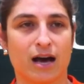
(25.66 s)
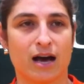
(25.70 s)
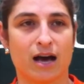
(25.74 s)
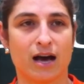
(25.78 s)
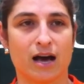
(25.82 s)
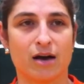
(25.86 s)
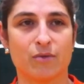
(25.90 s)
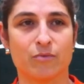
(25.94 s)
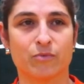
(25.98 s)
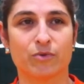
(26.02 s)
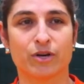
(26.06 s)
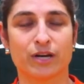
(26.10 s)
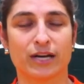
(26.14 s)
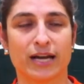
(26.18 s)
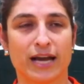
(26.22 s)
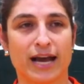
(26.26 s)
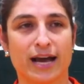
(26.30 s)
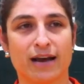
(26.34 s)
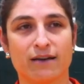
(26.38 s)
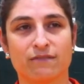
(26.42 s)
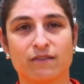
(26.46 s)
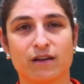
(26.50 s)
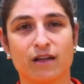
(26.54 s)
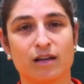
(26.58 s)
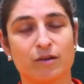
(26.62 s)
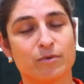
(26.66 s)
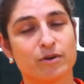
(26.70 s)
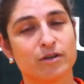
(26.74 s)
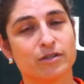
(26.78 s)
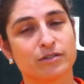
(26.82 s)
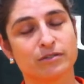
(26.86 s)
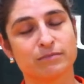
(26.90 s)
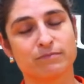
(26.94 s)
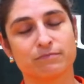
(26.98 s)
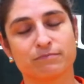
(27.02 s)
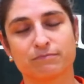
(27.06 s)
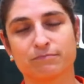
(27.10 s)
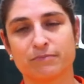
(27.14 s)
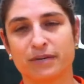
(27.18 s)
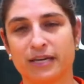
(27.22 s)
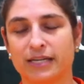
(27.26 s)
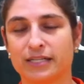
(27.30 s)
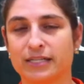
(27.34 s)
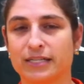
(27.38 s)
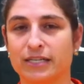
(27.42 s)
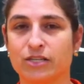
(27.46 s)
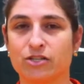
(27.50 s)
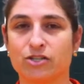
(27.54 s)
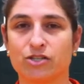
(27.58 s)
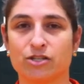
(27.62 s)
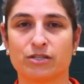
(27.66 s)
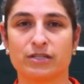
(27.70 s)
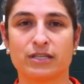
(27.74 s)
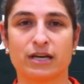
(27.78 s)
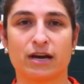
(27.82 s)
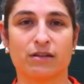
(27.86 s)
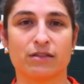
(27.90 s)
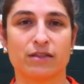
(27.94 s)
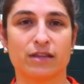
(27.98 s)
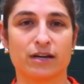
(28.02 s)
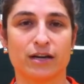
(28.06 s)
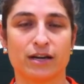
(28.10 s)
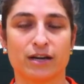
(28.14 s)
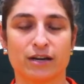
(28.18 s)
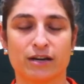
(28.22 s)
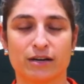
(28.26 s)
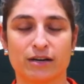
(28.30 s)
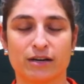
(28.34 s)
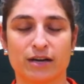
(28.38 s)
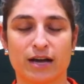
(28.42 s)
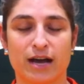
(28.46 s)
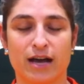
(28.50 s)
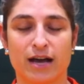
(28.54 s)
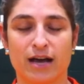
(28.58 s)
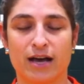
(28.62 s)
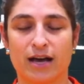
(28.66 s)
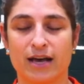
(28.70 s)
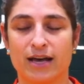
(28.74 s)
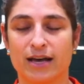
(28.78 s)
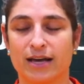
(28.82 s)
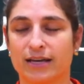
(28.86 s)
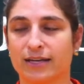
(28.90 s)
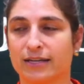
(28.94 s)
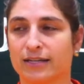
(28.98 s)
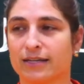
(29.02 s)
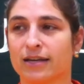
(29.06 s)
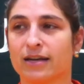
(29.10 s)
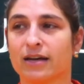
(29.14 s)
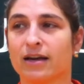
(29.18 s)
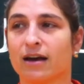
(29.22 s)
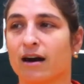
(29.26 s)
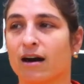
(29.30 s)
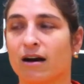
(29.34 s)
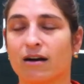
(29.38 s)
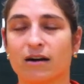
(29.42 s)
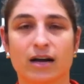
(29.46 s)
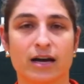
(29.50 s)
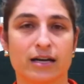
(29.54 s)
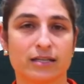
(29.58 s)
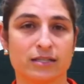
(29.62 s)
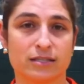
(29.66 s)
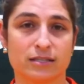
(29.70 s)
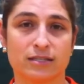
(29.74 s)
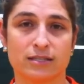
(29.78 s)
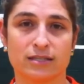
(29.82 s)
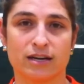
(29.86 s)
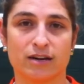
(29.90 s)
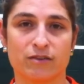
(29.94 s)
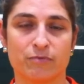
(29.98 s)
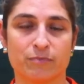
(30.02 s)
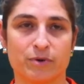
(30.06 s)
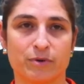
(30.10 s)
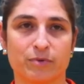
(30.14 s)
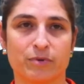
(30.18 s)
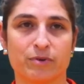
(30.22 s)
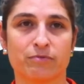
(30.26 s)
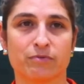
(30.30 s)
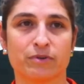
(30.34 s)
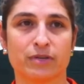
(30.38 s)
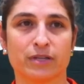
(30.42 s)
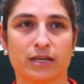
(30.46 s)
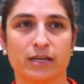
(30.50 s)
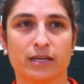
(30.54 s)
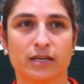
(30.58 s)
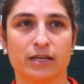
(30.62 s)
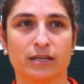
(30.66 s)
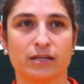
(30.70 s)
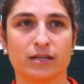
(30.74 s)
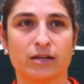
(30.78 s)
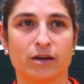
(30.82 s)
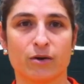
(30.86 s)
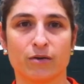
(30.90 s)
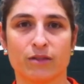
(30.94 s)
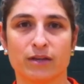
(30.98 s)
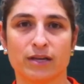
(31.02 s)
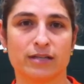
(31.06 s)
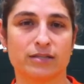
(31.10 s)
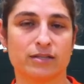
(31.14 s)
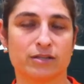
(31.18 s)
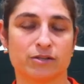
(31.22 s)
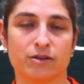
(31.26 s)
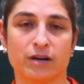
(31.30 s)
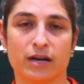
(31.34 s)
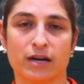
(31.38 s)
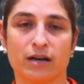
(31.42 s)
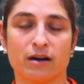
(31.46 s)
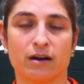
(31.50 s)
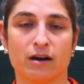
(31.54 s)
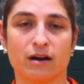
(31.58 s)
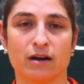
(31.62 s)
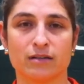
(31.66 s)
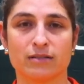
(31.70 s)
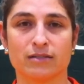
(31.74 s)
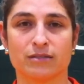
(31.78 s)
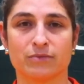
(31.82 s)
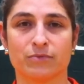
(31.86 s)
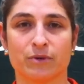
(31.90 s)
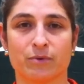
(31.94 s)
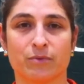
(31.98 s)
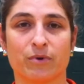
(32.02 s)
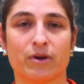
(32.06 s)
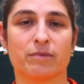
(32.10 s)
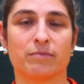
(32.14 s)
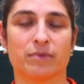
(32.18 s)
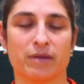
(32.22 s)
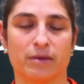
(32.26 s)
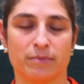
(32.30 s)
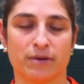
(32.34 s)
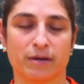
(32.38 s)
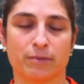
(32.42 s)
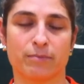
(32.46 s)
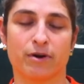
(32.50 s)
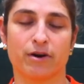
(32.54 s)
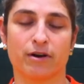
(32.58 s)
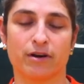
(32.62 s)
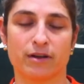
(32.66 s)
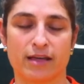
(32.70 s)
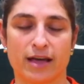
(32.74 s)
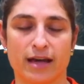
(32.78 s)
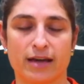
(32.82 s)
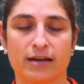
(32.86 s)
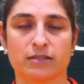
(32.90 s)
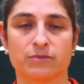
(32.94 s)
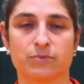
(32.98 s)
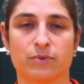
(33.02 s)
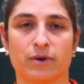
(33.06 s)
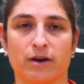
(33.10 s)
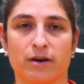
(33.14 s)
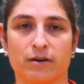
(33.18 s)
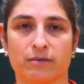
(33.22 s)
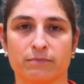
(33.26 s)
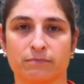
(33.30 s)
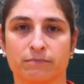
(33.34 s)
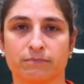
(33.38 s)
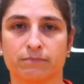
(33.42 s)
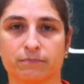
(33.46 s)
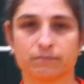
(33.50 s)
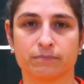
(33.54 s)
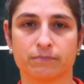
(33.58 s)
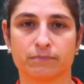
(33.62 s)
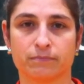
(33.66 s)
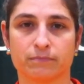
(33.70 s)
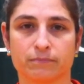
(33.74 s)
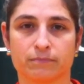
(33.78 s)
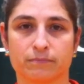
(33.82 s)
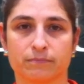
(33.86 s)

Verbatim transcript: um, we're gonna have volleyball pink t-shirts out there uh, and all kinds of stuff, but we really know that it's a great cause and we wanna be a big part of that as well.